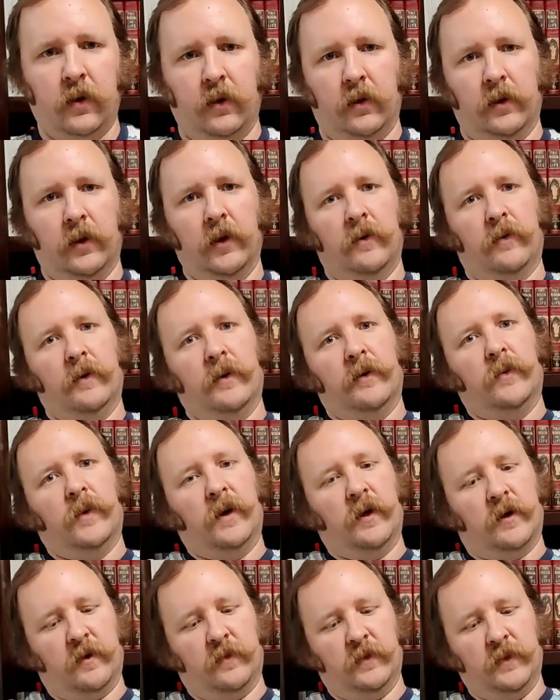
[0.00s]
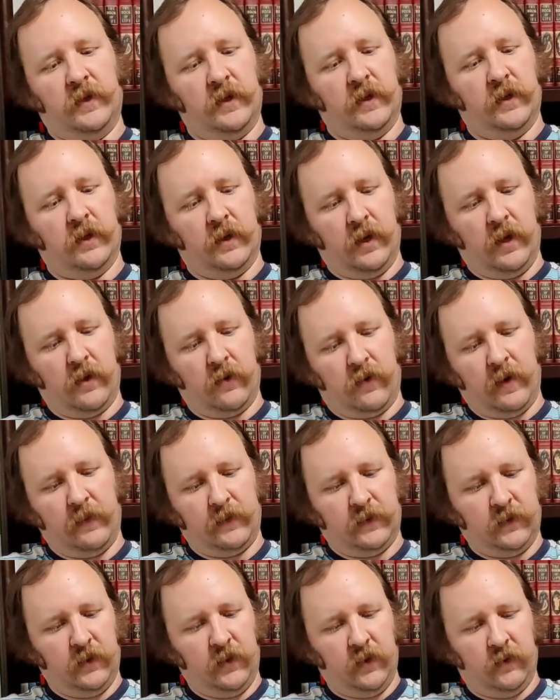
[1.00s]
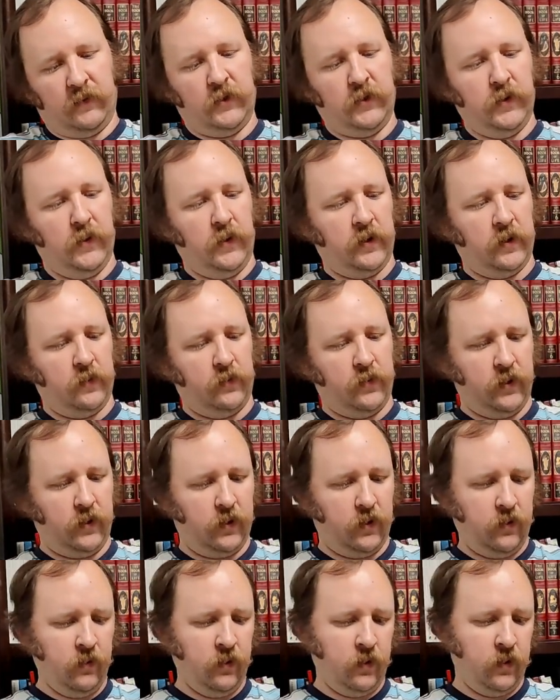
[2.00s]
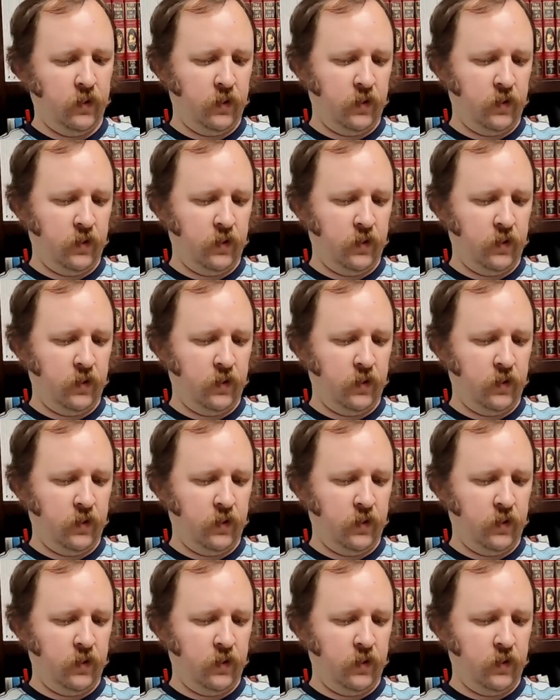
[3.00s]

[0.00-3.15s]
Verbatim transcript: Hello and welcome to another episode of Chewing the Brew.